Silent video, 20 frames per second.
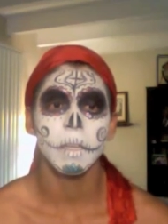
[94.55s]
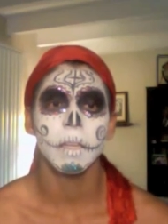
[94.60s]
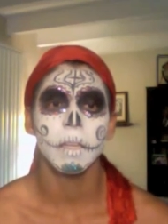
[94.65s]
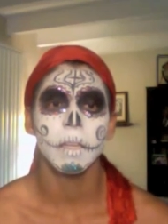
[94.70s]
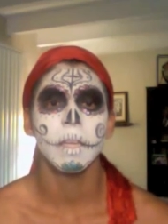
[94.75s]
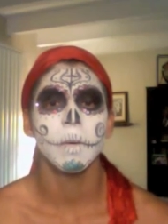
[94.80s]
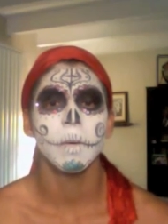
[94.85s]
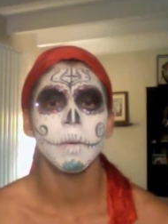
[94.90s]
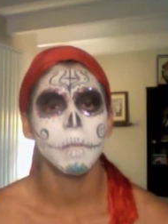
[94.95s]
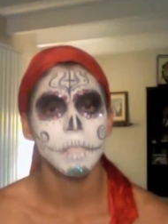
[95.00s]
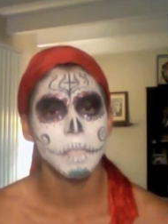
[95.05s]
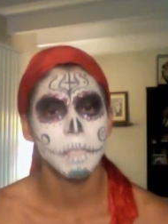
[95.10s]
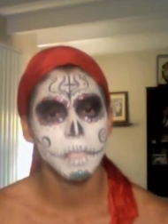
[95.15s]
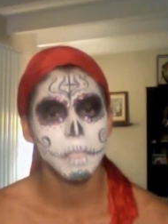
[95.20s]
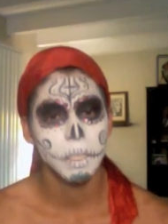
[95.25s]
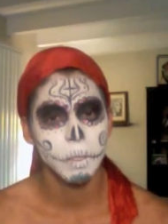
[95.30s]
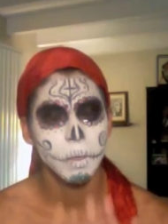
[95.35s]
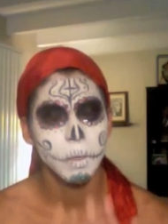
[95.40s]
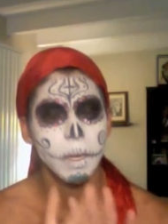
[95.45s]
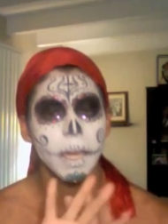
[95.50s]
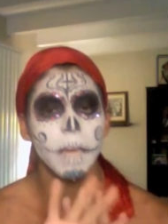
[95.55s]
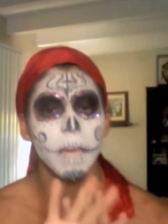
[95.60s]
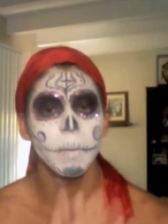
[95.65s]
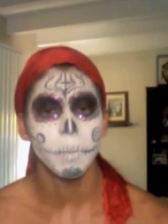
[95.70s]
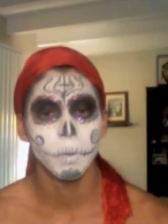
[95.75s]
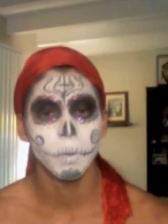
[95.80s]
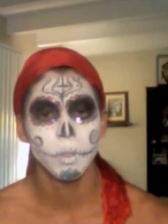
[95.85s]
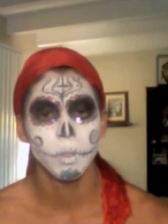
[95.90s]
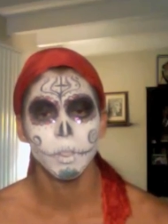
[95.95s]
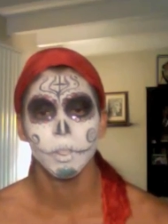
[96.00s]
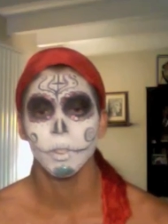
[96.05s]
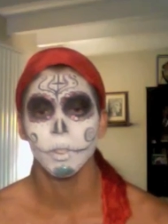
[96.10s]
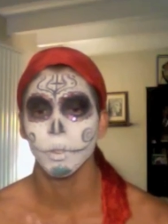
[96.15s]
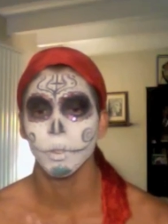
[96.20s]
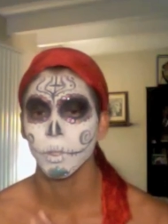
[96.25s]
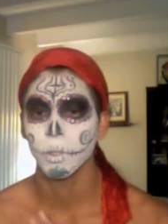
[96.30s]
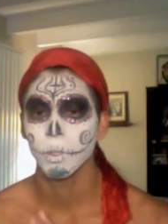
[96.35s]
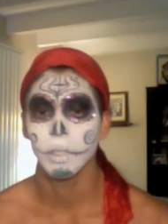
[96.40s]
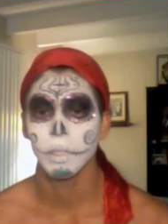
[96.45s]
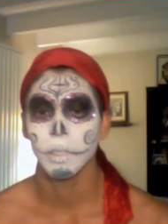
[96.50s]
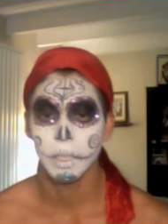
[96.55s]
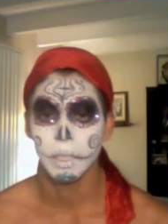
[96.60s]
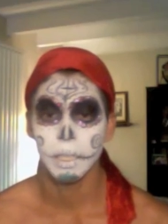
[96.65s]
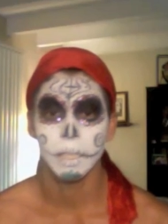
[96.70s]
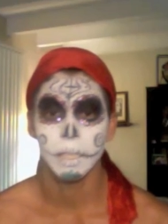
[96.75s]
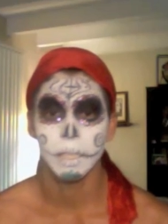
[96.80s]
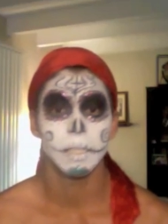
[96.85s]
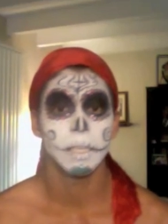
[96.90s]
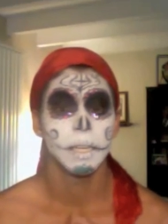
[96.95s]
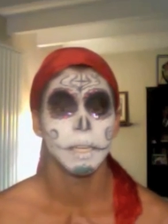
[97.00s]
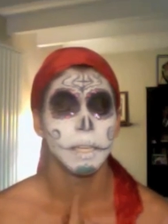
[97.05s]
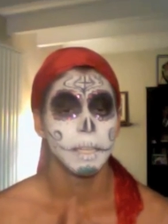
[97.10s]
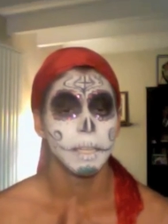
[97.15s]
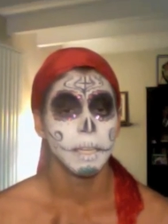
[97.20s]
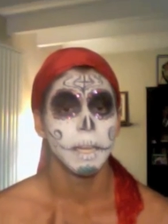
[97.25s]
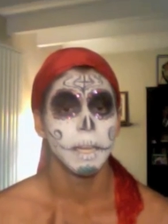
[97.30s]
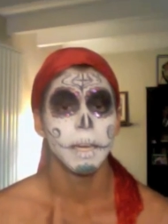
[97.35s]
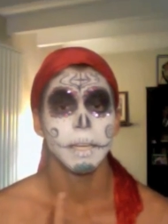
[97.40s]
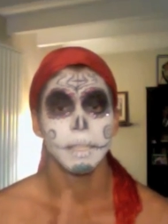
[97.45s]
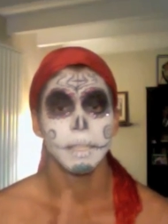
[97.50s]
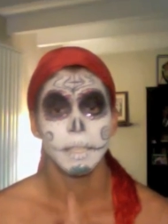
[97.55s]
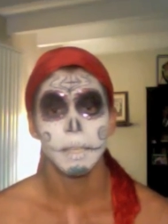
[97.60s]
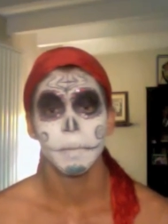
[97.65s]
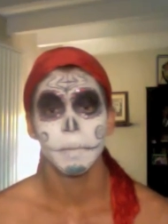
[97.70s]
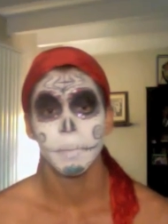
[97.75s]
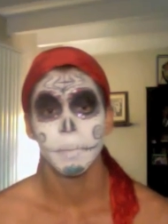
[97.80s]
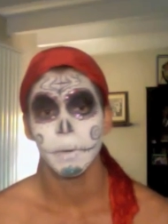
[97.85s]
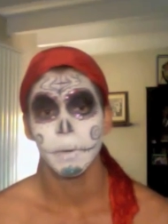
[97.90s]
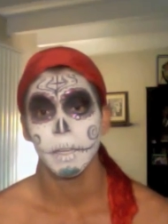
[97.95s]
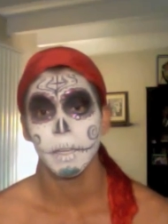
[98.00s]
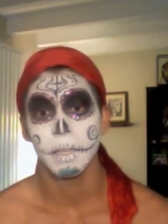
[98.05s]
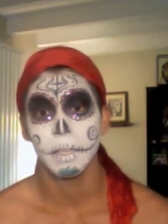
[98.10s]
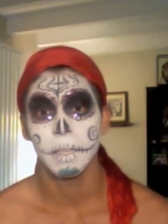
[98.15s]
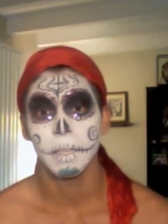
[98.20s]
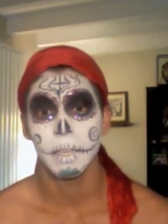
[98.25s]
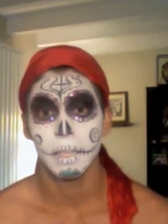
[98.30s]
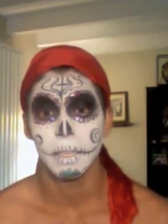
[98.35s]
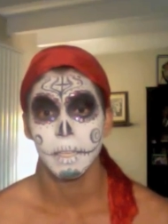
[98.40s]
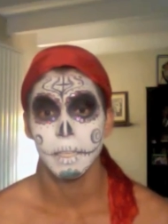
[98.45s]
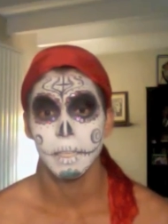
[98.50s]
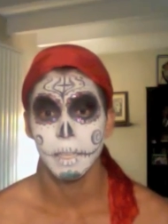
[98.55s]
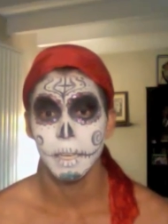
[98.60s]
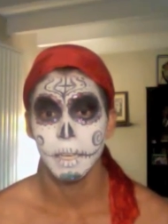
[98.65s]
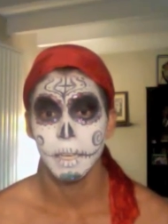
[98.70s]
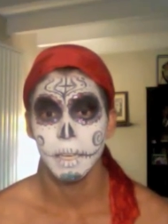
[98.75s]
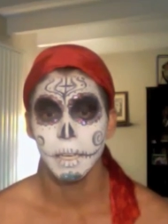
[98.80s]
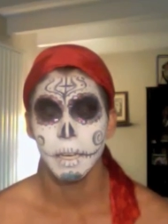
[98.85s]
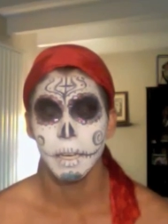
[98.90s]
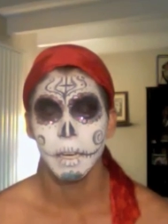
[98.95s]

they were still able to do certain things like celebrate the Day of the Dead,